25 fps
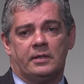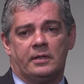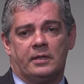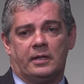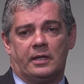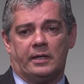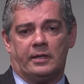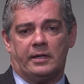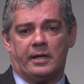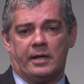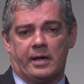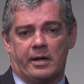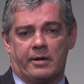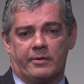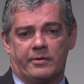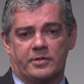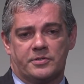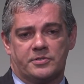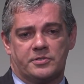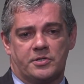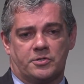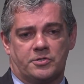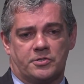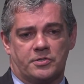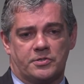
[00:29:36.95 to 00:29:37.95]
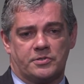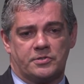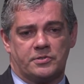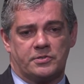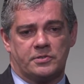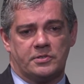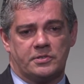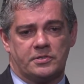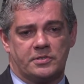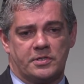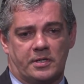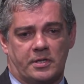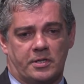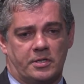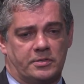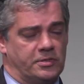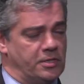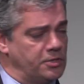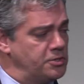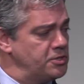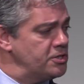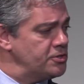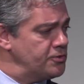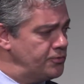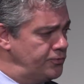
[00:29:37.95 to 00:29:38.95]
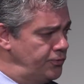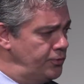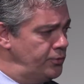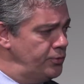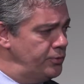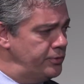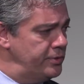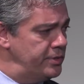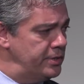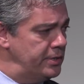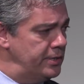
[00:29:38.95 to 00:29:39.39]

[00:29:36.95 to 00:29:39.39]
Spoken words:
in areas such as food